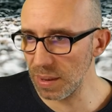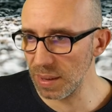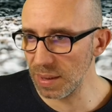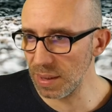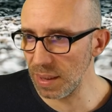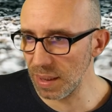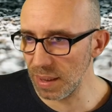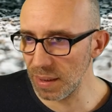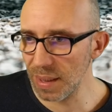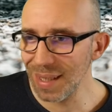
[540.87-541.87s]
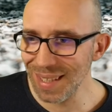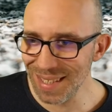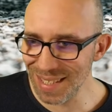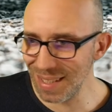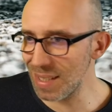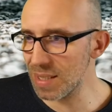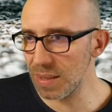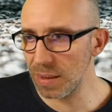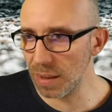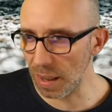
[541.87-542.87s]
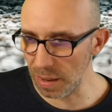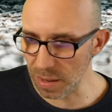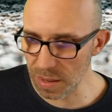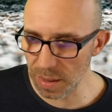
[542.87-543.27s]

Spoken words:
see here CST tires.